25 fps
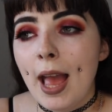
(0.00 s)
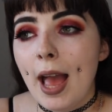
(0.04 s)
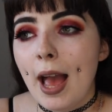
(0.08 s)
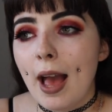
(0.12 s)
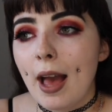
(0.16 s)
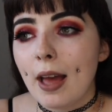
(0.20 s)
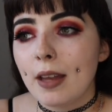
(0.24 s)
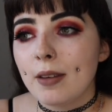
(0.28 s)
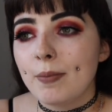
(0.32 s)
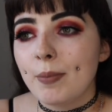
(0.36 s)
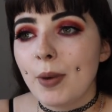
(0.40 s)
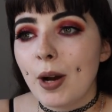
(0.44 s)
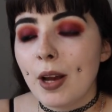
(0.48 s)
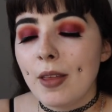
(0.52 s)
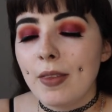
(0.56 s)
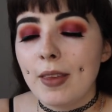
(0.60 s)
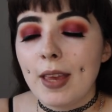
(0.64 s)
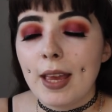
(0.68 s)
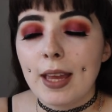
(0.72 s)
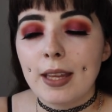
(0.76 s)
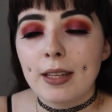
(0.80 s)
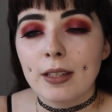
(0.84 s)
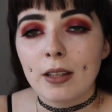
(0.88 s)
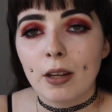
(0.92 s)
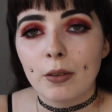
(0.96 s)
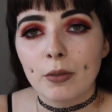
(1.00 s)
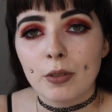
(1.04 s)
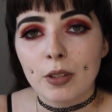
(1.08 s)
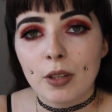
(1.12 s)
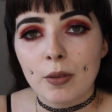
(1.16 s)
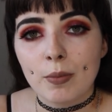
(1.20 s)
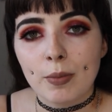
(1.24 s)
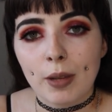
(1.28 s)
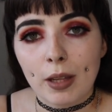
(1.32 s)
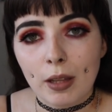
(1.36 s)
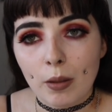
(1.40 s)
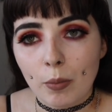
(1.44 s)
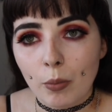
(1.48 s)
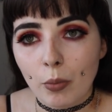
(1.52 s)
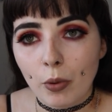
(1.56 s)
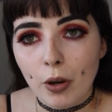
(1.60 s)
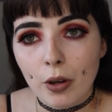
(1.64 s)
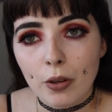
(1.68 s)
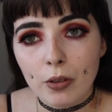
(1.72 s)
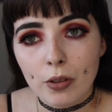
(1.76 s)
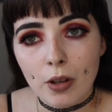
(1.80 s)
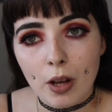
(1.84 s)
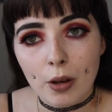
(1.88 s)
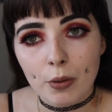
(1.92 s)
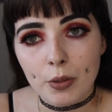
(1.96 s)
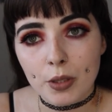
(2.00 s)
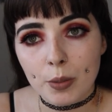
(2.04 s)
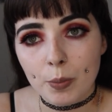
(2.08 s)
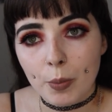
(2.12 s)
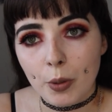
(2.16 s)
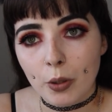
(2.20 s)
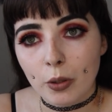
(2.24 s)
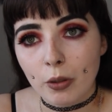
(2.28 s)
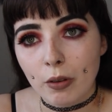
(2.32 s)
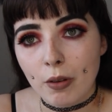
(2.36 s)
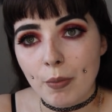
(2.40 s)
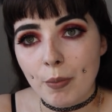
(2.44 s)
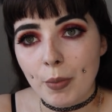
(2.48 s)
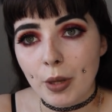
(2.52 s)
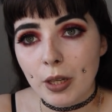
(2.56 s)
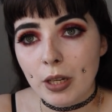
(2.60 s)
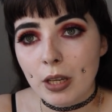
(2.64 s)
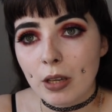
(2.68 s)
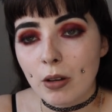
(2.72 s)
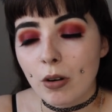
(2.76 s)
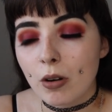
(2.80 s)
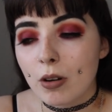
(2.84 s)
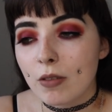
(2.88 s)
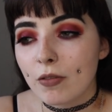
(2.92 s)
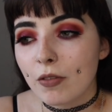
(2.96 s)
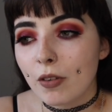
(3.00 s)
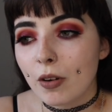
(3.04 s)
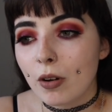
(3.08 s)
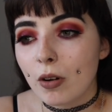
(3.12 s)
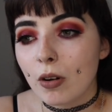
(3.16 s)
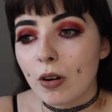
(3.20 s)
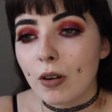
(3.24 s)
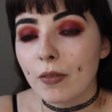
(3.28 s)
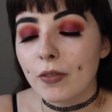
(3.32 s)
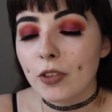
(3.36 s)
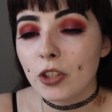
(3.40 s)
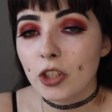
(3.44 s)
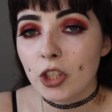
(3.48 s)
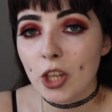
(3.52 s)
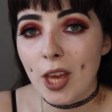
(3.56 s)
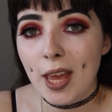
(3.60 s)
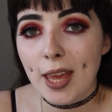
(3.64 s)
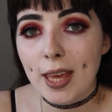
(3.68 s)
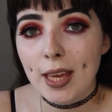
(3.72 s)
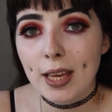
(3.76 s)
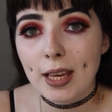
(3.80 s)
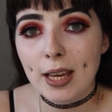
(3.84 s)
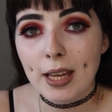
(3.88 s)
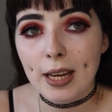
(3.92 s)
And by the end, I was completely broke. I was borrowing money off of Jake,